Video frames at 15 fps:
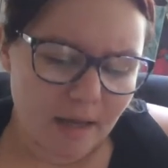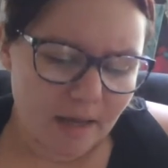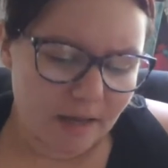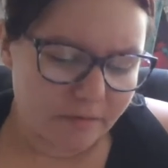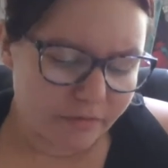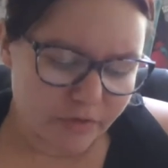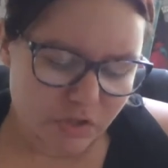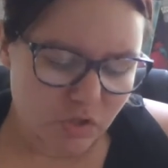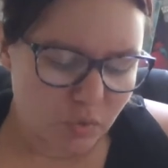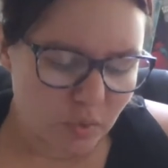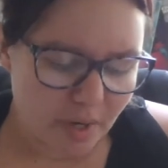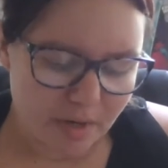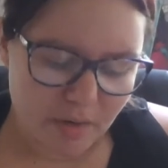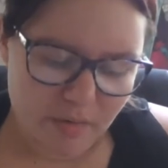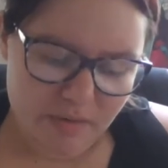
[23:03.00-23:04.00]
and for
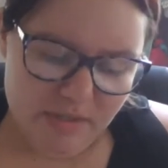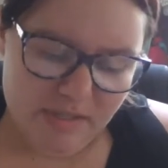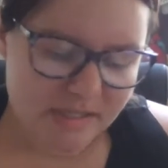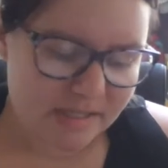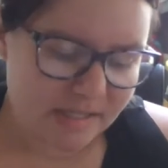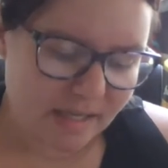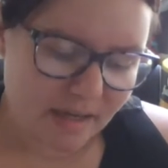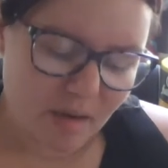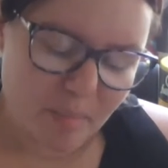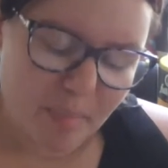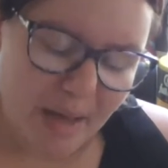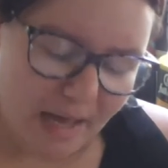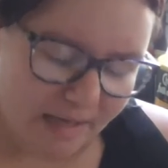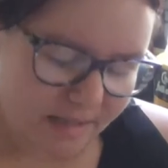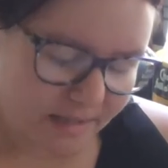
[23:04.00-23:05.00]
sure I know this is like a
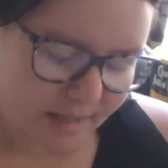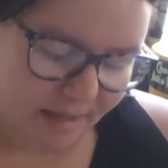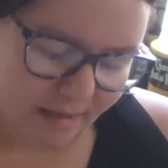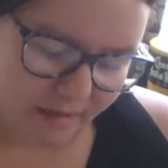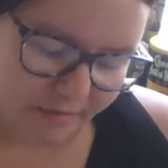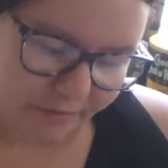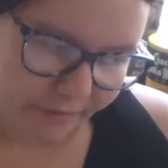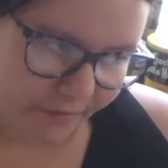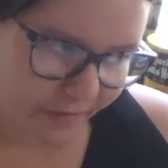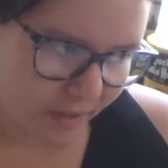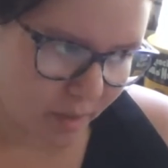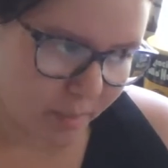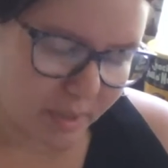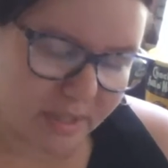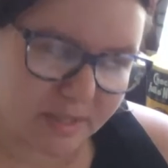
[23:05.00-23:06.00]
past life
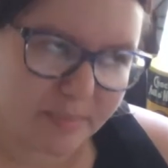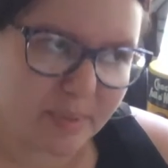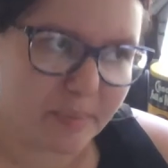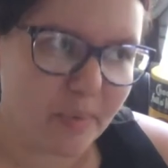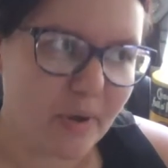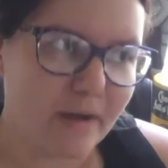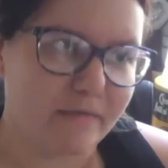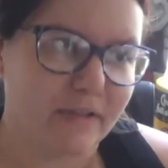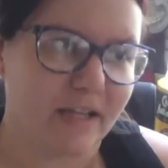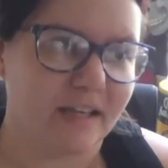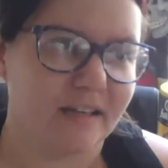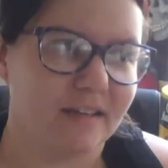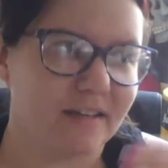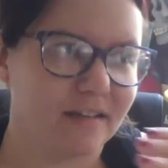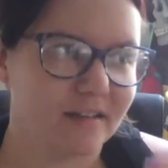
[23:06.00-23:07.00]
because people have
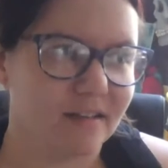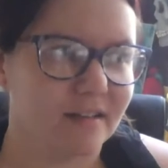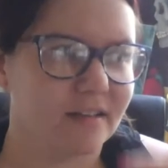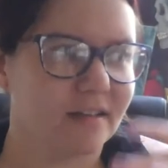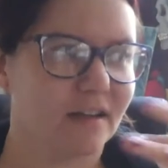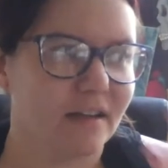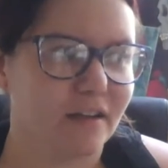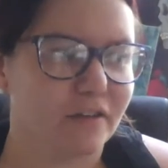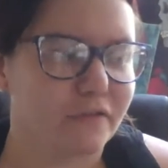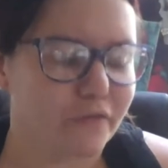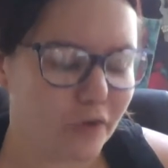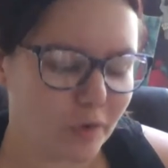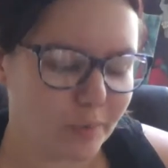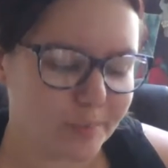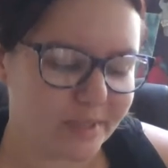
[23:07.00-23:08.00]
like
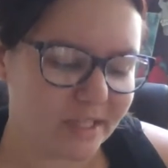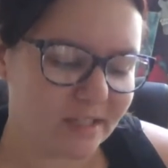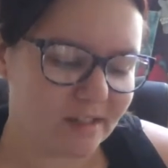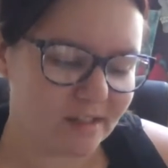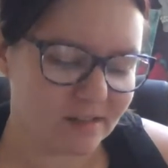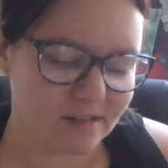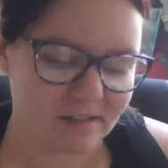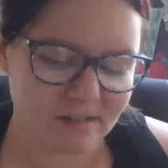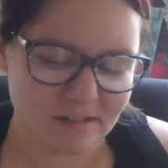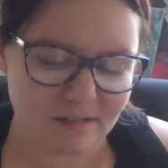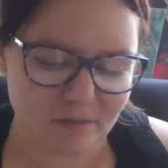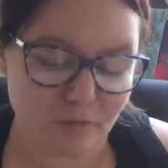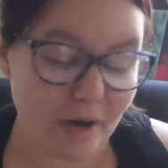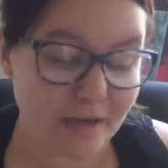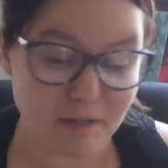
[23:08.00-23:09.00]
affirmed it
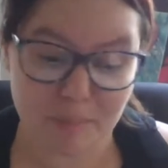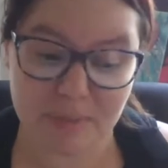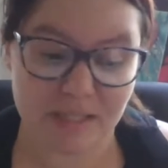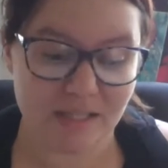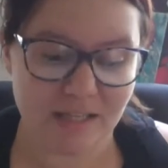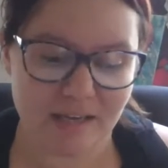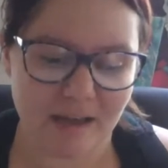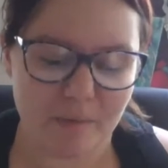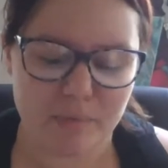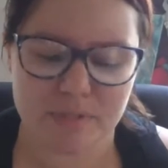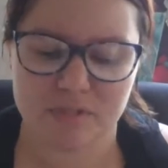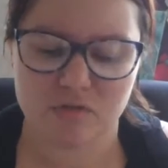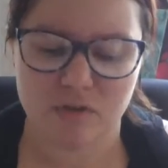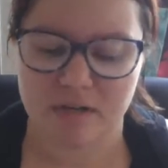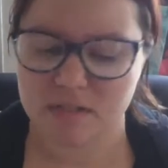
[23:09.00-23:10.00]
randomly. Like, I
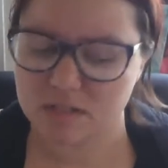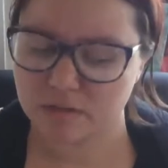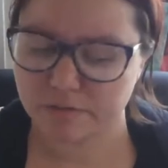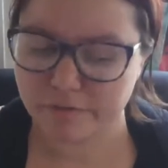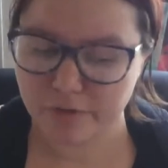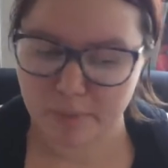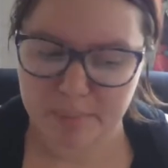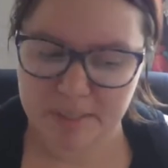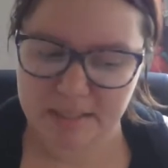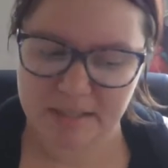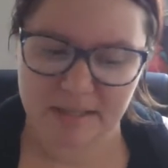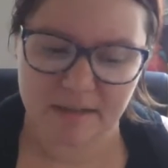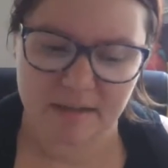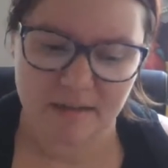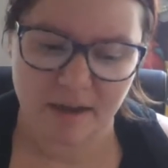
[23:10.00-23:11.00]
wasn't trying to affirm it,
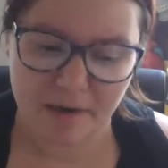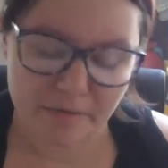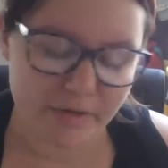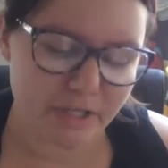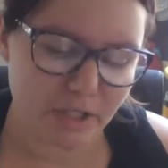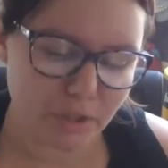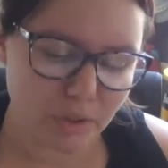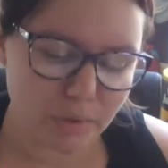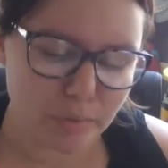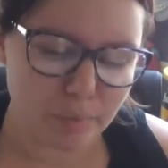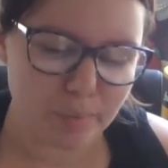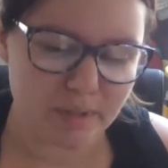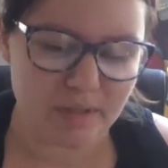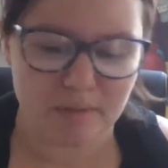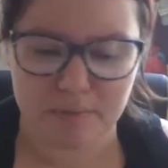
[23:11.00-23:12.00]
like I already knew,
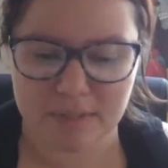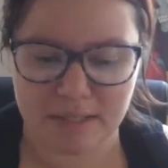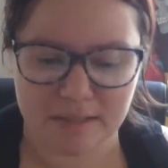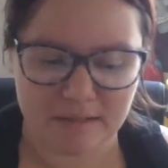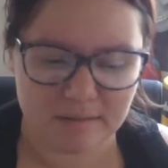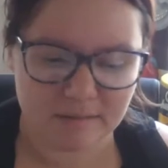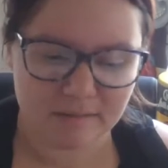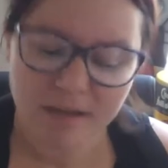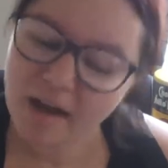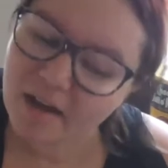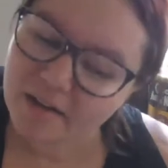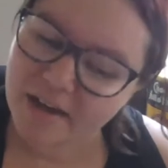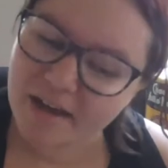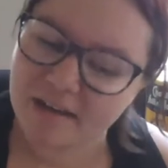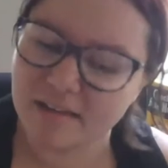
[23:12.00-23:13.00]
but they were like, oh
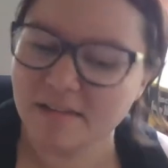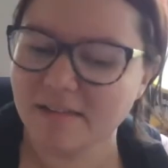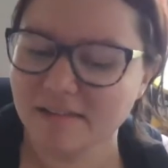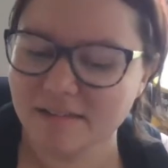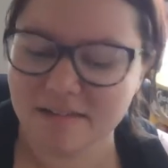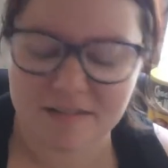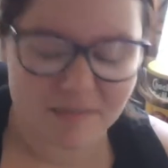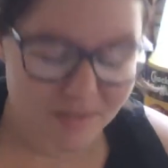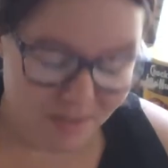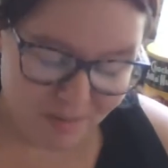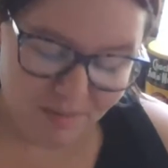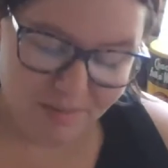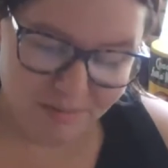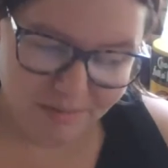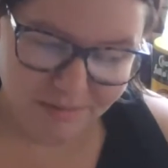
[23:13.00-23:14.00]
yeah, and I was like,
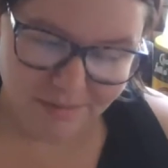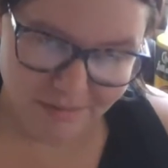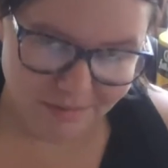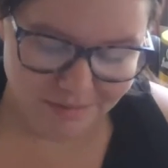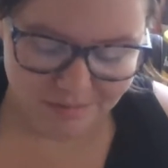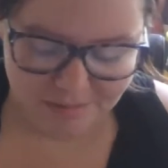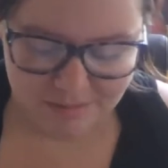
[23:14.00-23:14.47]
oh no.